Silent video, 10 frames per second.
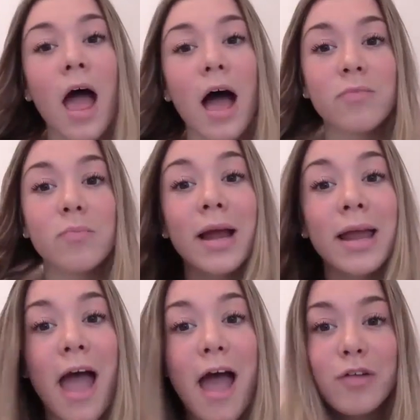And my
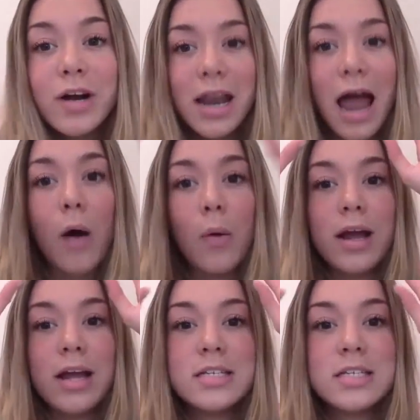hair right now
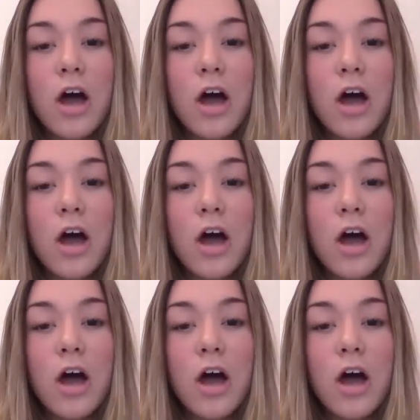is